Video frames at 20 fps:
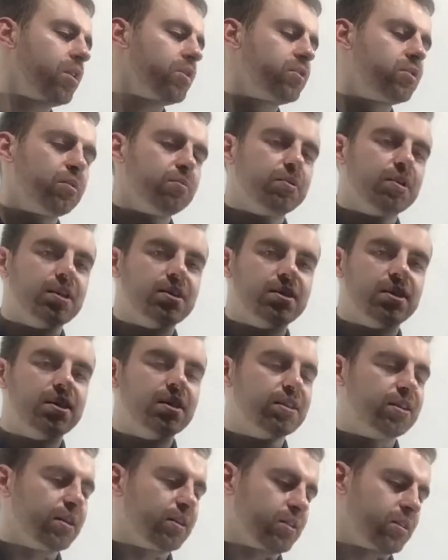subbed into
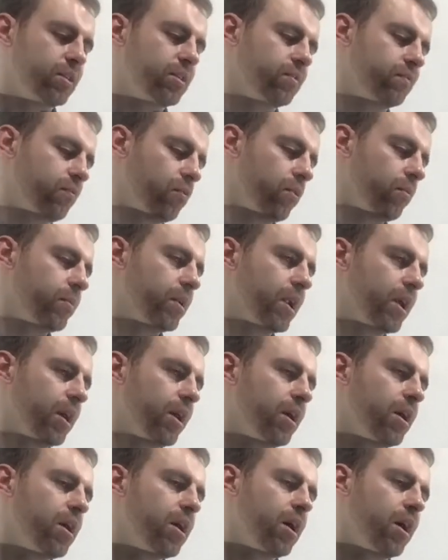the distance
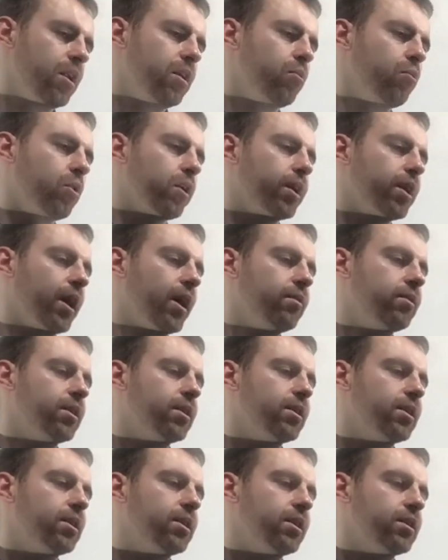formula, and I work out
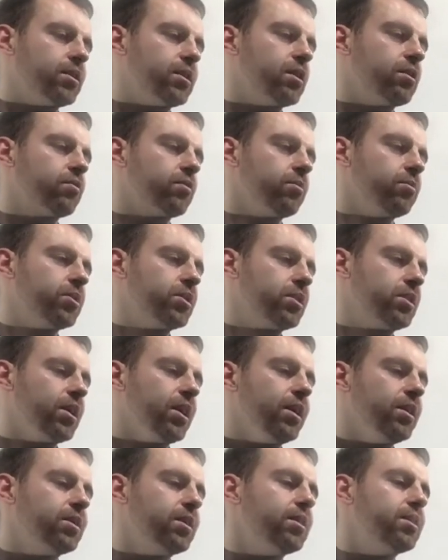that the distance from
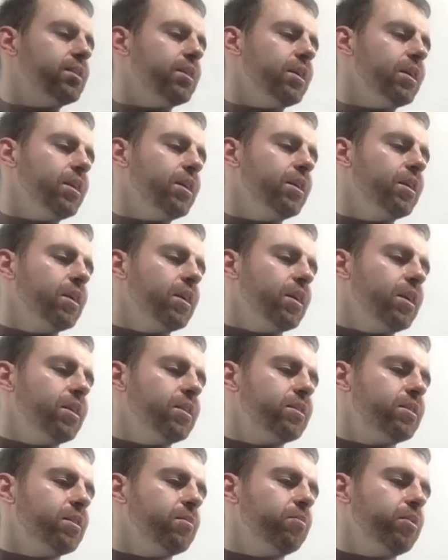C to D
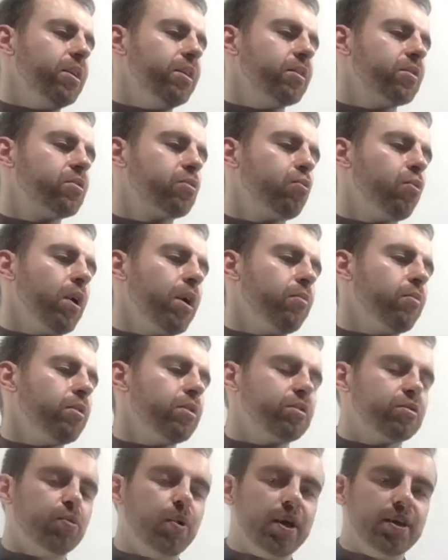is simply the square
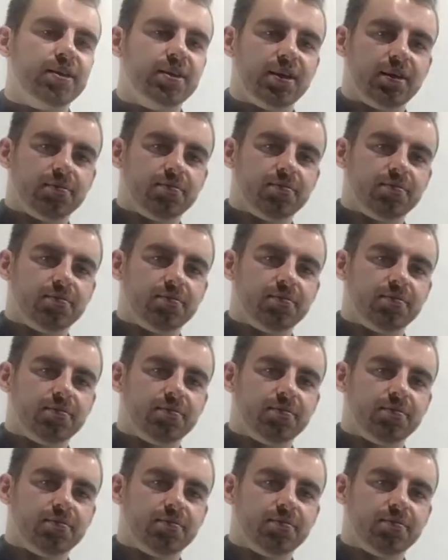root of 20.